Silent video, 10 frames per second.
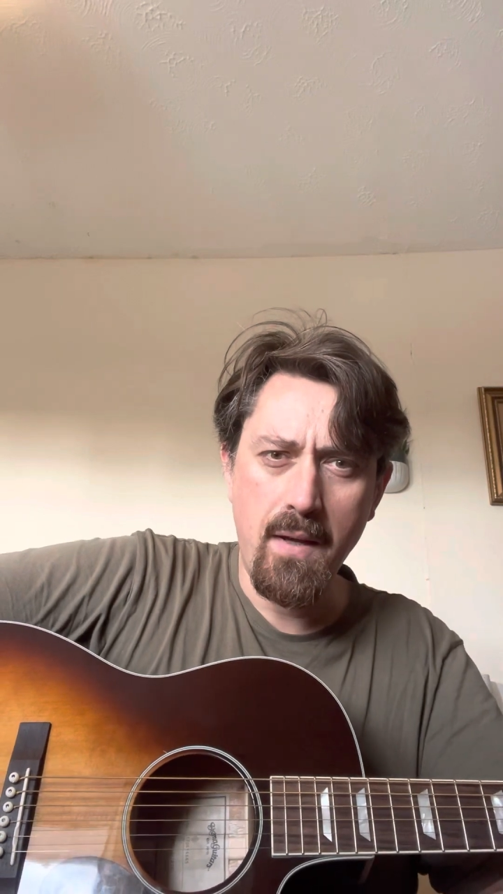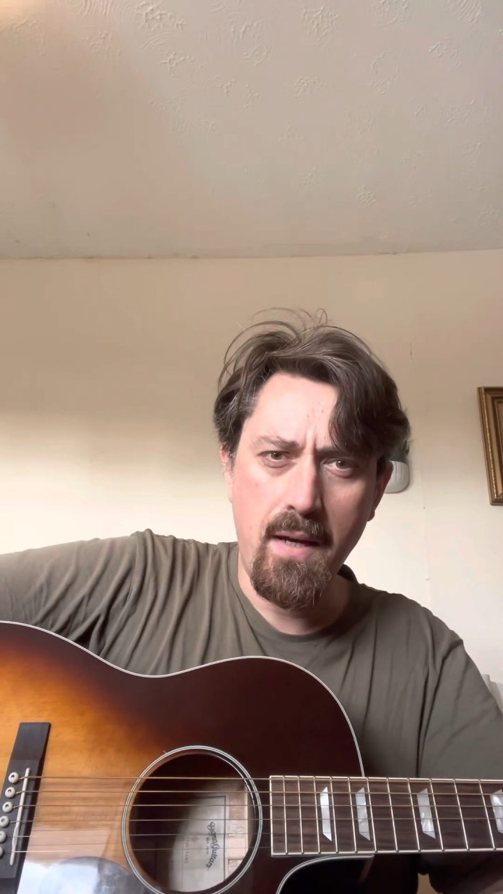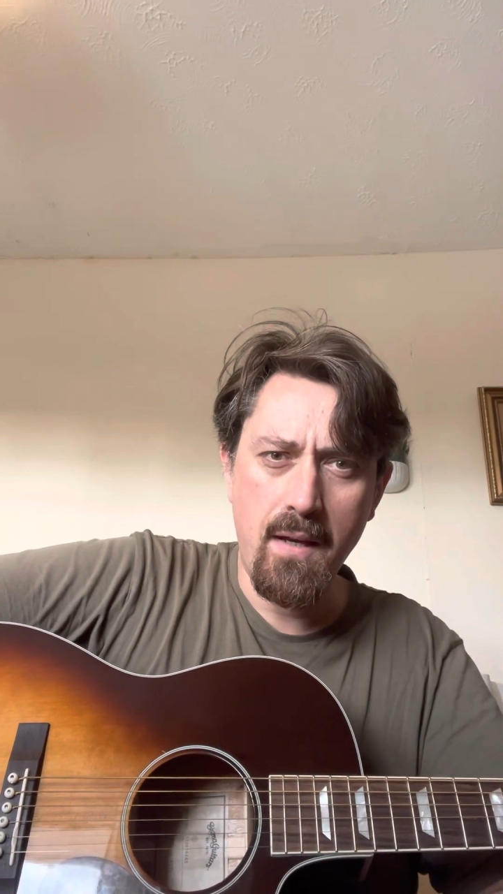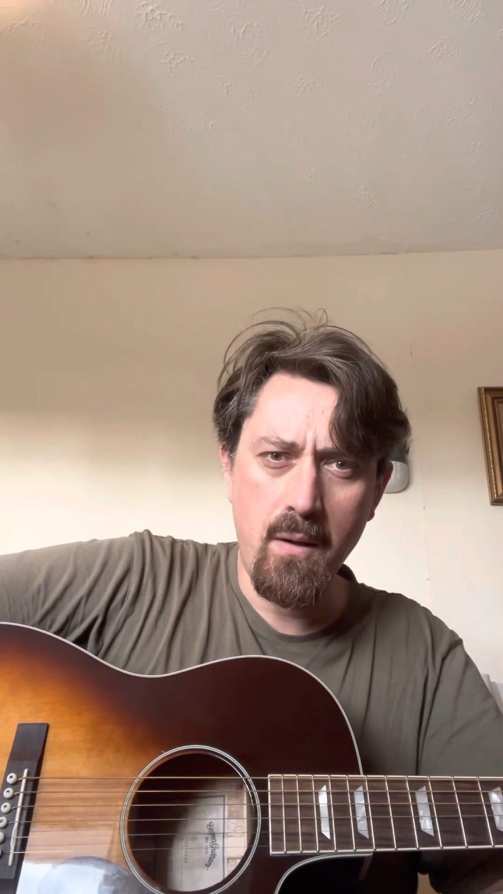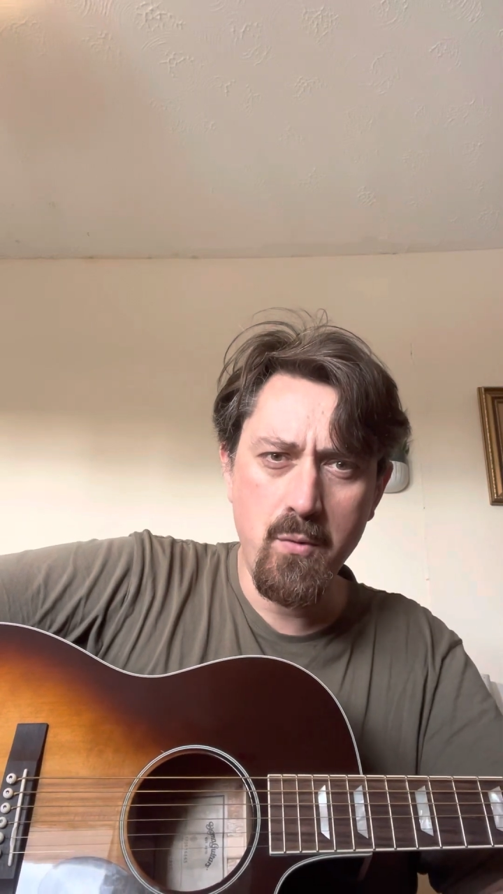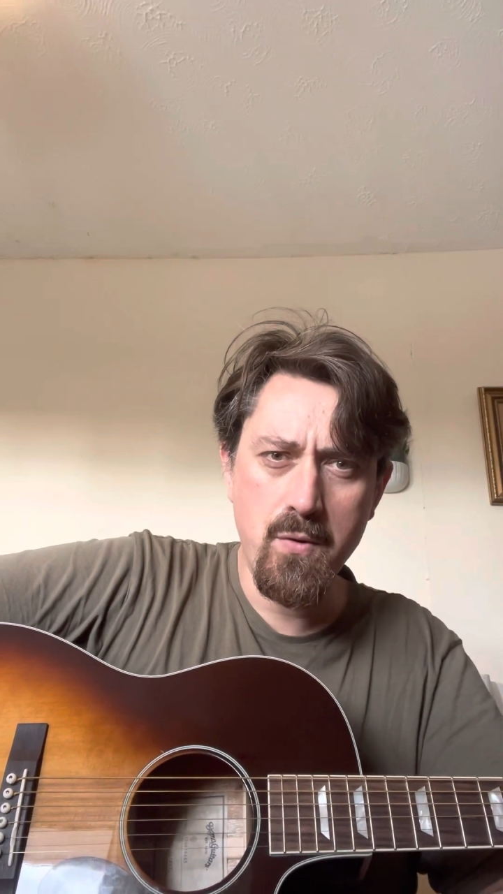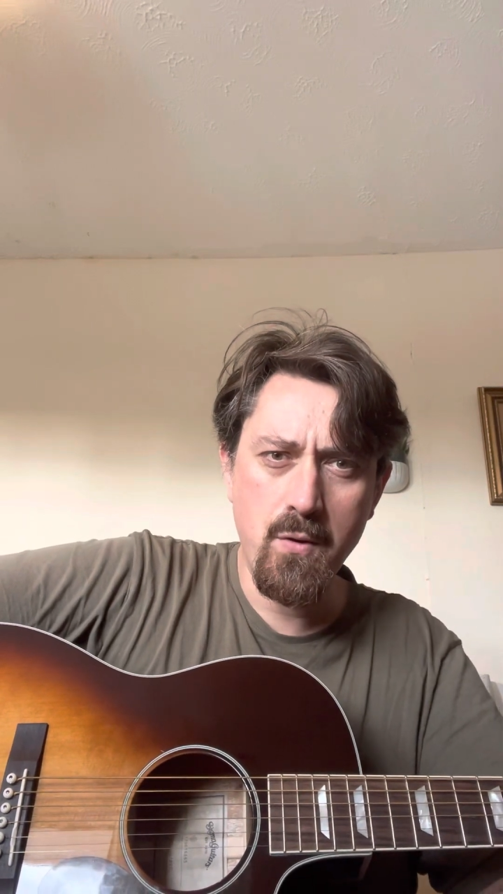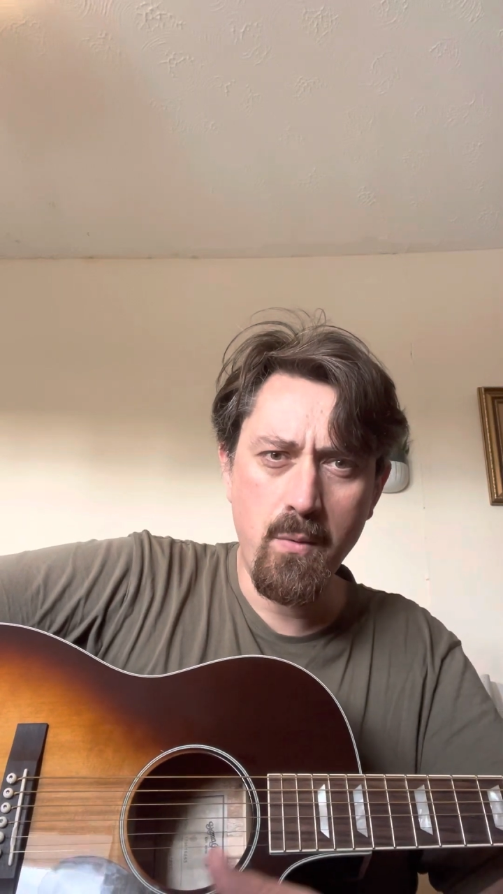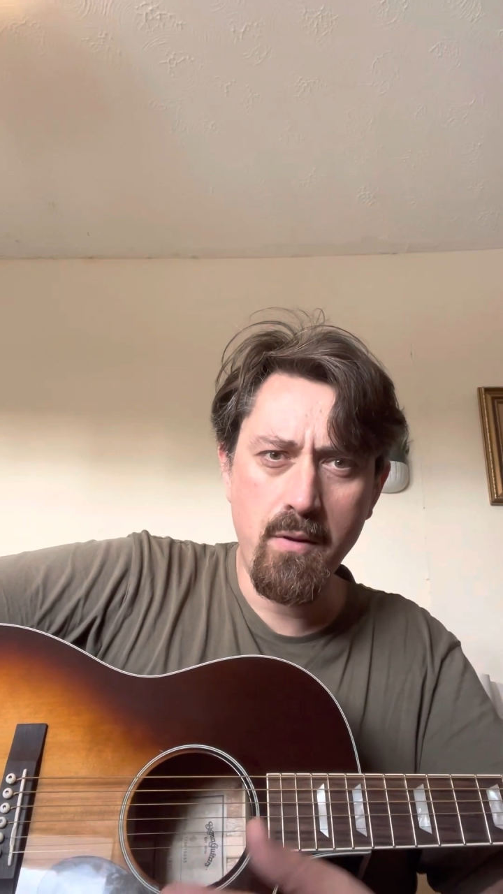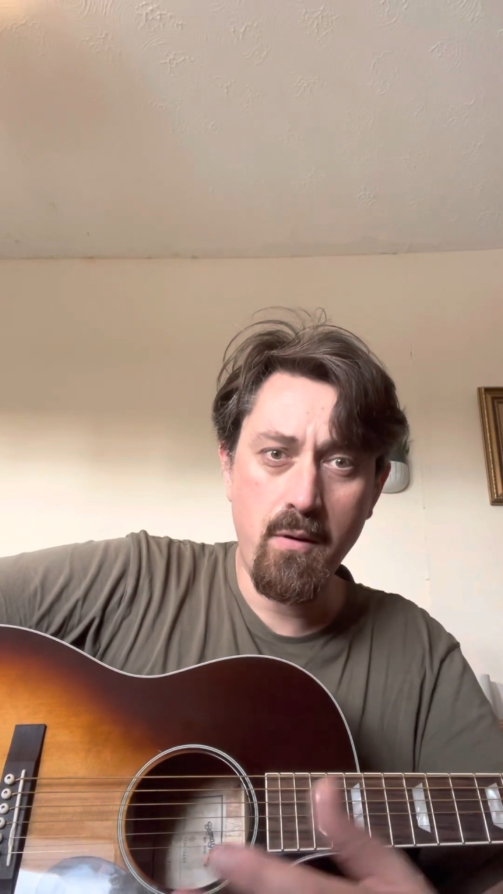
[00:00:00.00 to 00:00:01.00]
And I wasn't
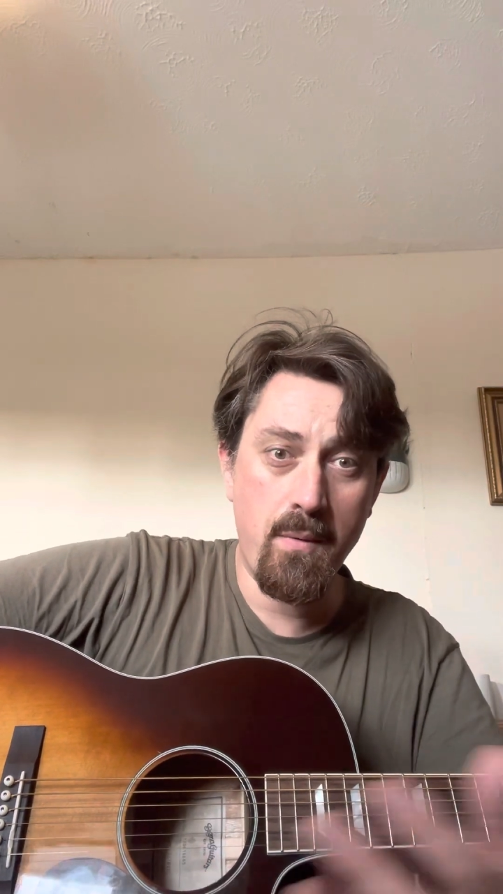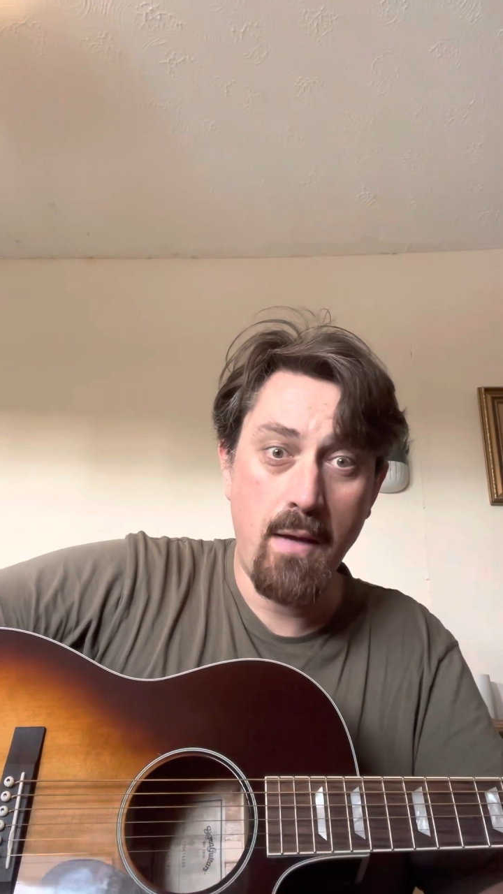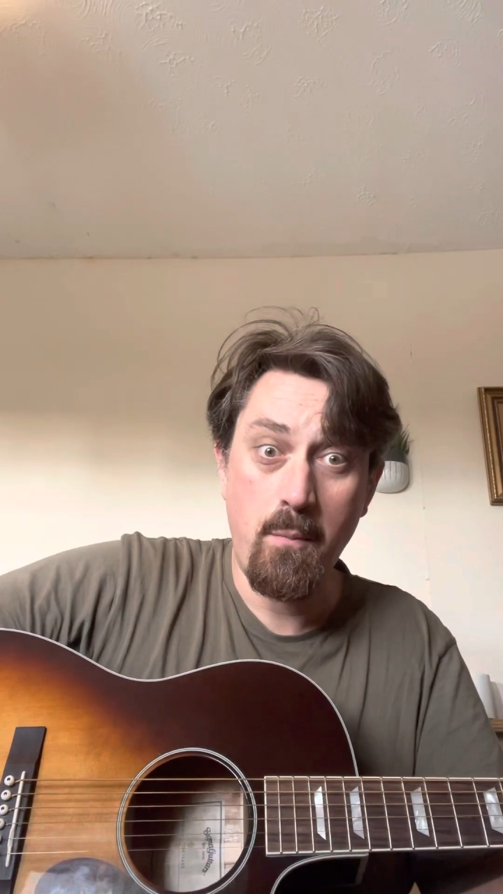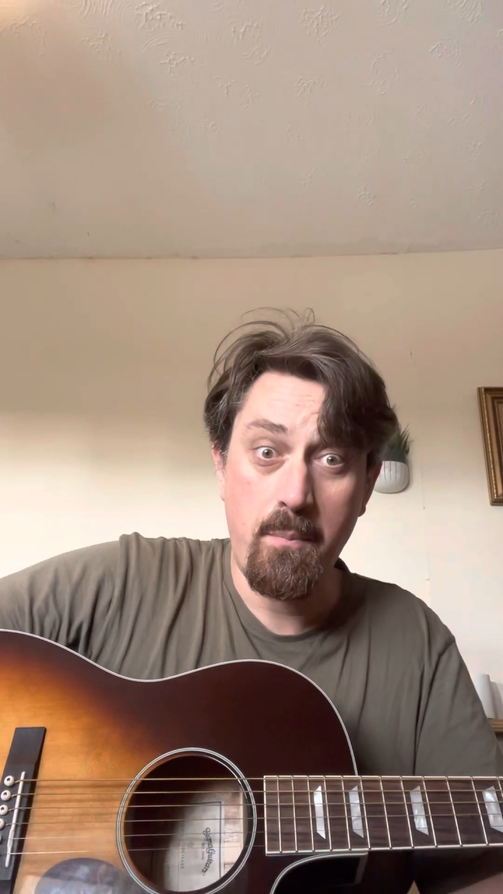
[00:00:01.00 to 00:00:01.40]
sure whether I would ever